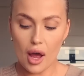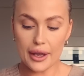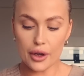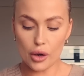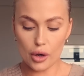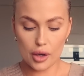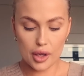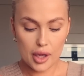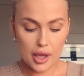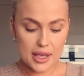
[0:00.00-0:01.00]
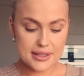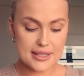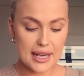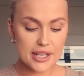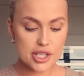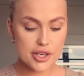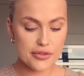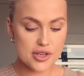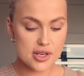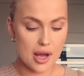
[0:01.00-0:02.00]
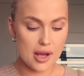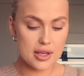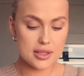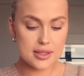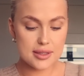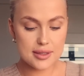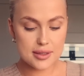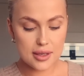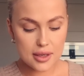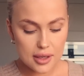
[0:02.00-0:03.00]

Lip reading: I got a selection of nuts